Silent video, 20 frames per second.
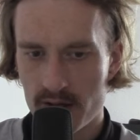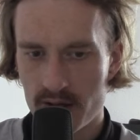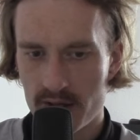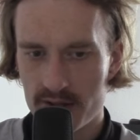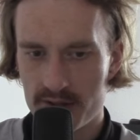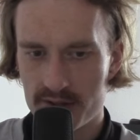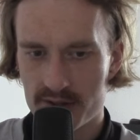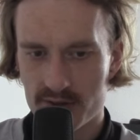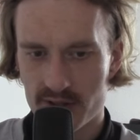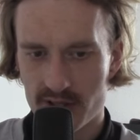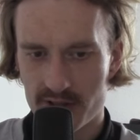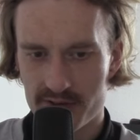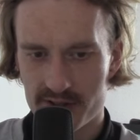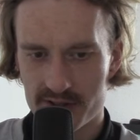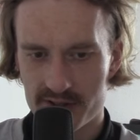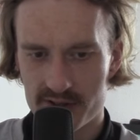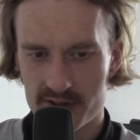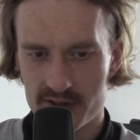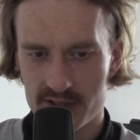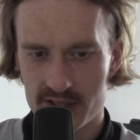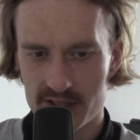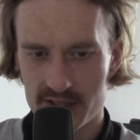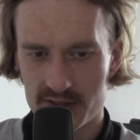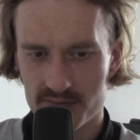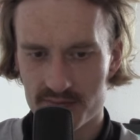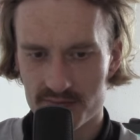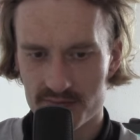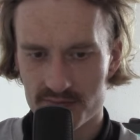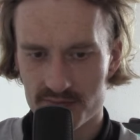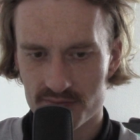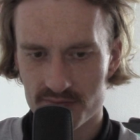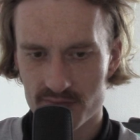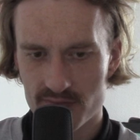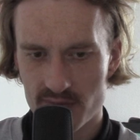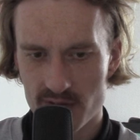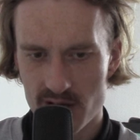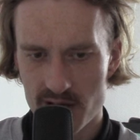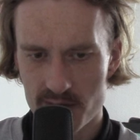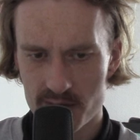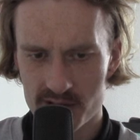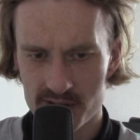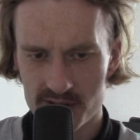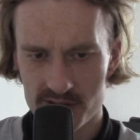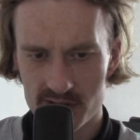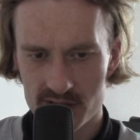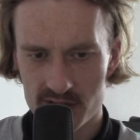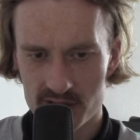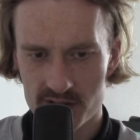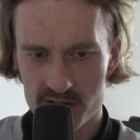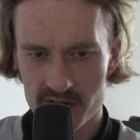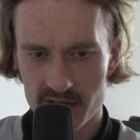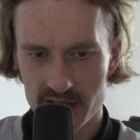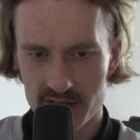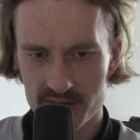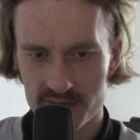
it is quite fascinating. Am I still on track?